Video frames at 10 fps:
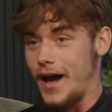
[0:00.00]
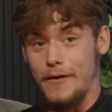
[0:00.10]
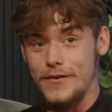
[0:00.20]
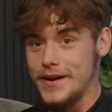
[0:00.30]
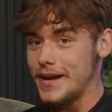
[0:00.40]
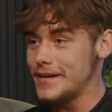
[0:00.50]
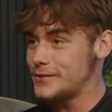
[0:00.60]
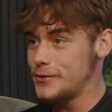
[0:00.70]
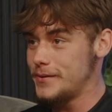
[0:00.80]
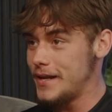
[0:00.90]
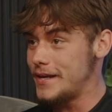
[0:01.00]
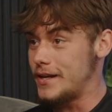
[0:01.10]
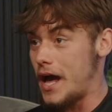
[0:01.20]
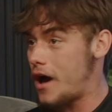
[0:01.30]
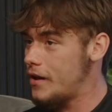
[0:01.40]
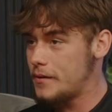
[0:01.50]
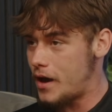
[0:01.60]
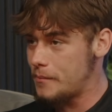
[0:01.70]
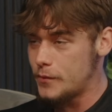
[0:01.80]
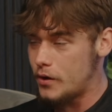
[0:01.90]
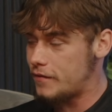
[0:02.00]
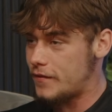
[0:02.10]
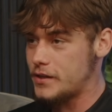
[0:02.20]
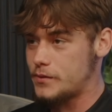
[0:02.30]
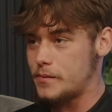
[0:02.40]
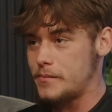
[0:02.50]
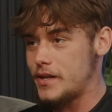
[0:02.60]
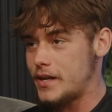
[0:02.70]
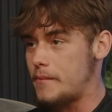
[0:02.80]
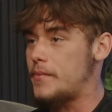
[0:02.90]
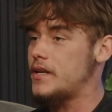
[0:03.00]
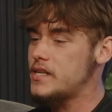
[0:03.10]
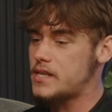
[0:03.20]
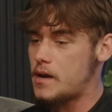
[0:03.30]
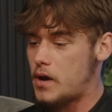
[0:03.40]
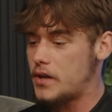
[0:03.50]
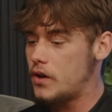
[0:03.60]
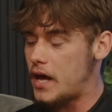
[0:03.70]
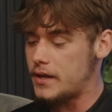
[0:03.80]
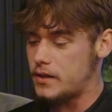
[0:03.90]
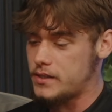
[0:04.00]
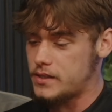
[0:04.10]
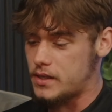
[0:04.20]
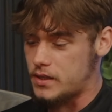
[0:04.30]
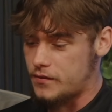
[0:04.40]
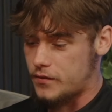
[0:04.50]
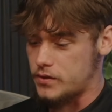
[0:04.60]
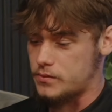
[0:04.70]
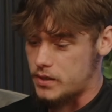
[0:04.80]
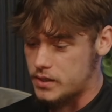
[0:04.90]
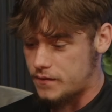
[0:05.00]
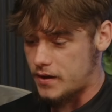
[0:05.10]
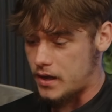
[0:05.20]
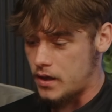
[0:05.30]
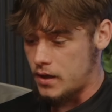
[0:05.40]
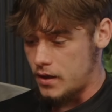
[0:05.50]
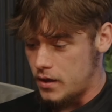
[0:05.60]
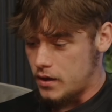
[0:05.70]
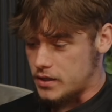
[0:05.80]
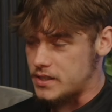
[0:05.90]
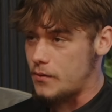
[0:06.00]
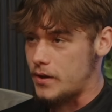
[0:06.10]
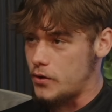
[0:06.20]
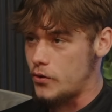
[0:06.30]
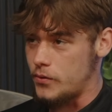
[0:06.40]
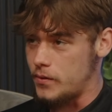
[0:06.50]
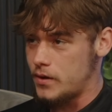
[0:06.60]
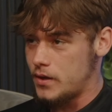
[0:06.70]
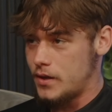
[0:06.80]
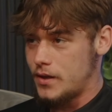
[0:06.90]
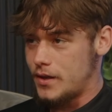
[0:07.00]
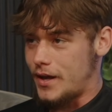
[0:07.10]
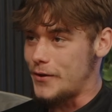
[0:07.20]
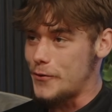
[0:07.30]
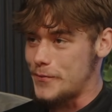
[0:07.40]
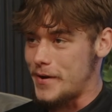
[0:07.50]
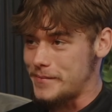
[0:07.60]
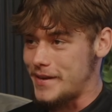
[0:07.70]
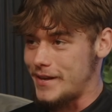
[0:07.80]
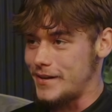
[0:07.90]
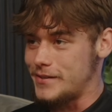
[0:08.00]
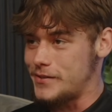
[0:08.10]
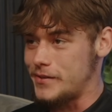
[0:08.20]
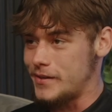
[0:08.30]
I've realised too late. Like I'm not afraid to admit that, but this time I'm like, this is the difference with this fight, because now I know what I'm getting into.